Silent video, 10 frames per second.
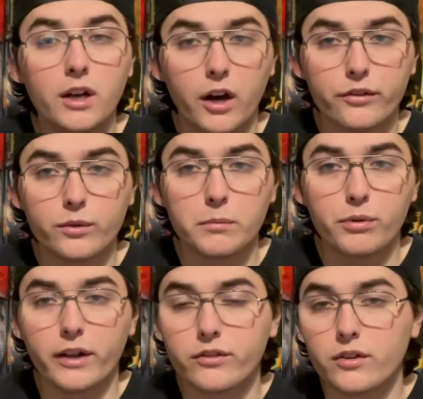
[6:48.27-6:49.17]
Also
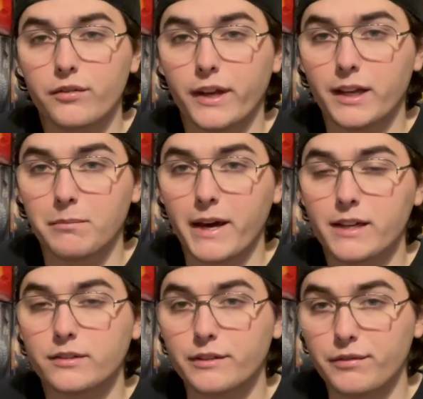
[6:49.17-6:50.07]
impressive, and
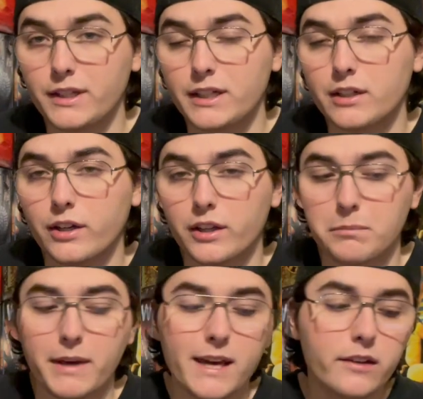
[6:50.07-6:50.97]
Mike Levine on the
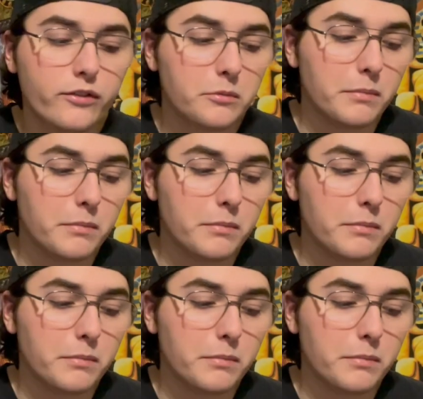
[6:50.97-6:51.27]
bass.